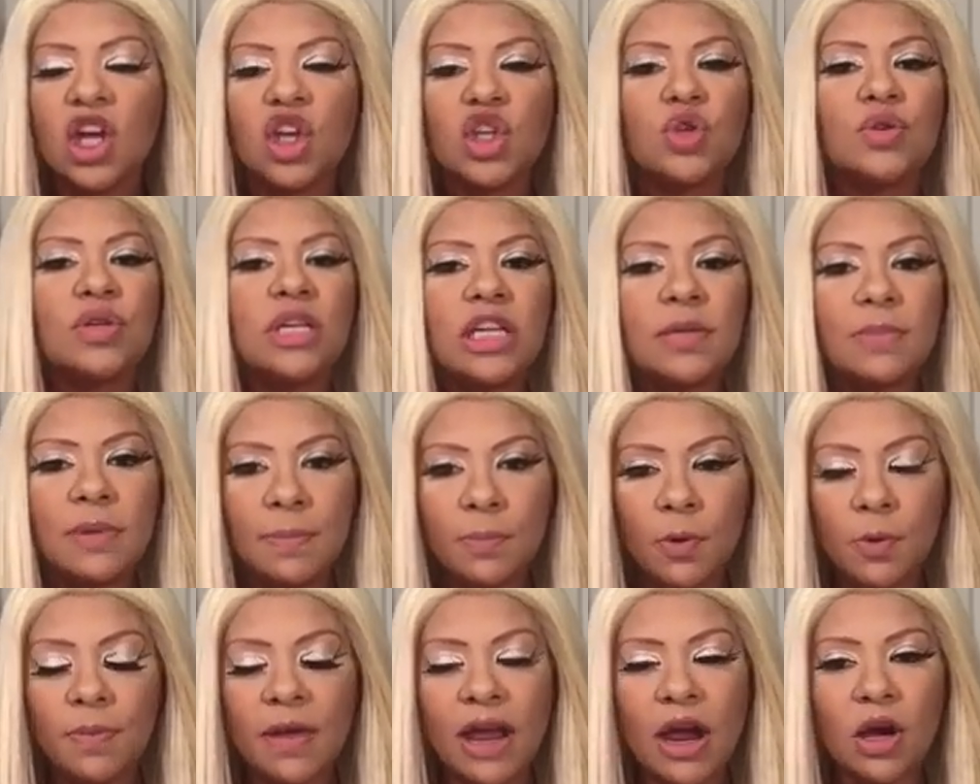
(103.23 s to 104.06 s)
You need to be
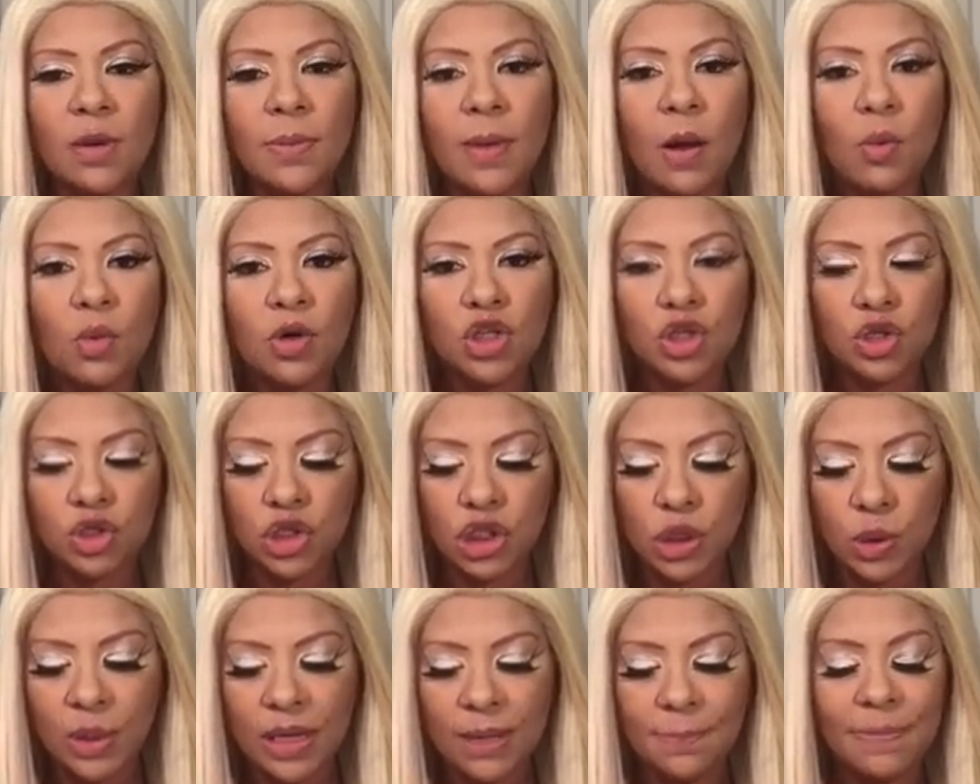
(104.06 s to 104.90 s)
prepared about what you're
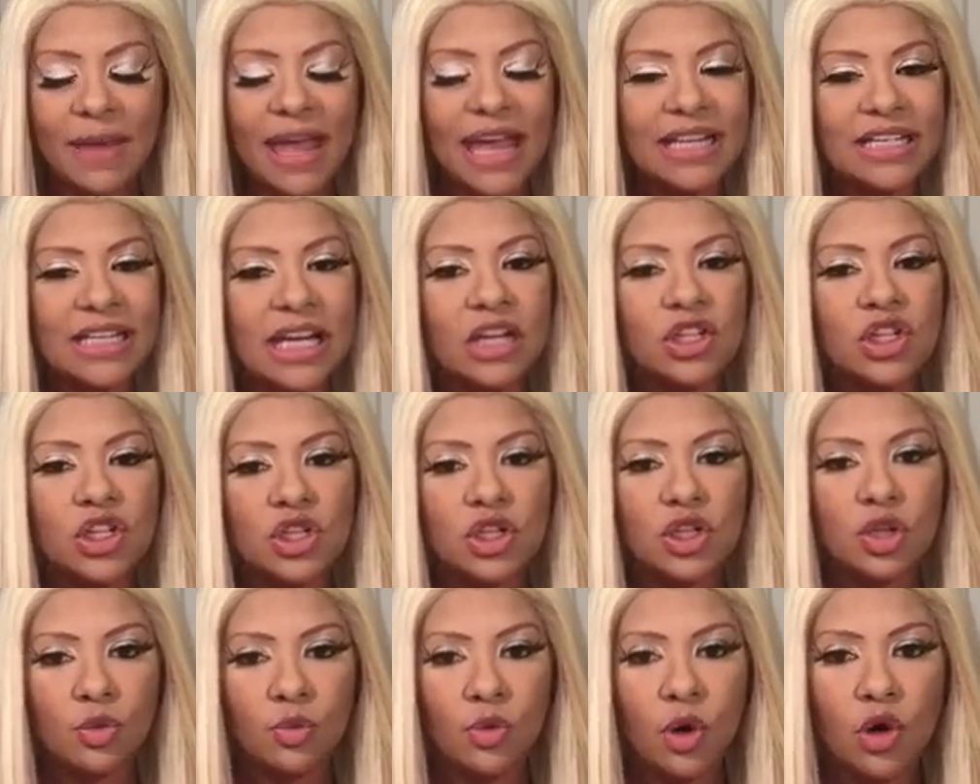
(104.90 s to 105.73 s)
doing. Pay attention
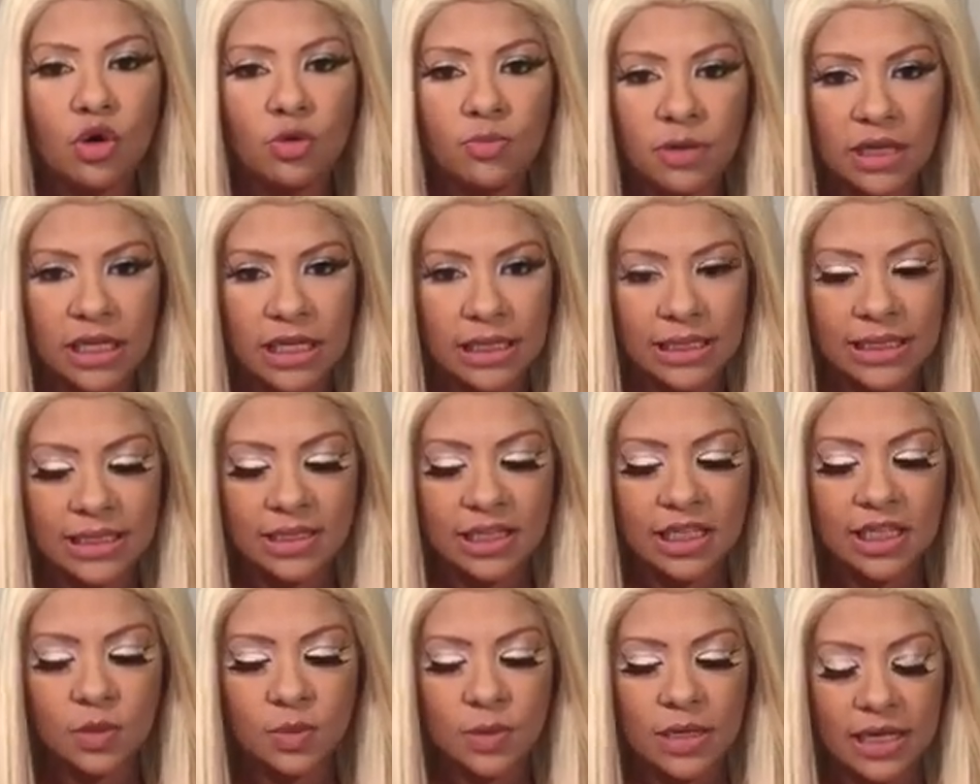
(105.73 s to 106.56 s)
to the road, please,
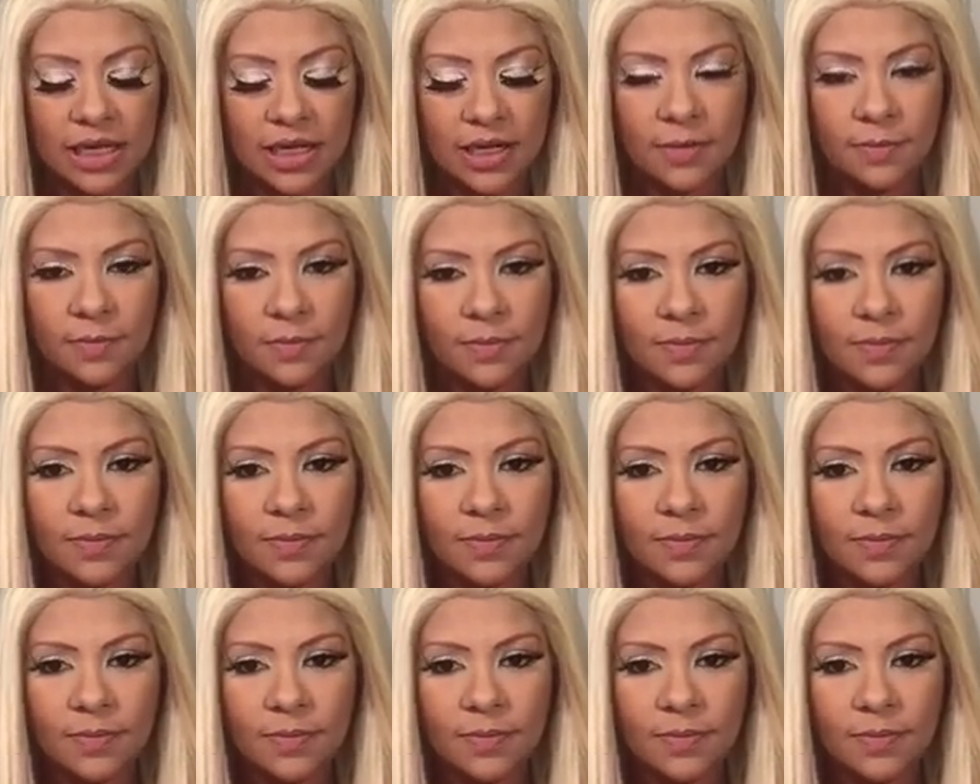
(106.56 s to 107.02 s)
this week.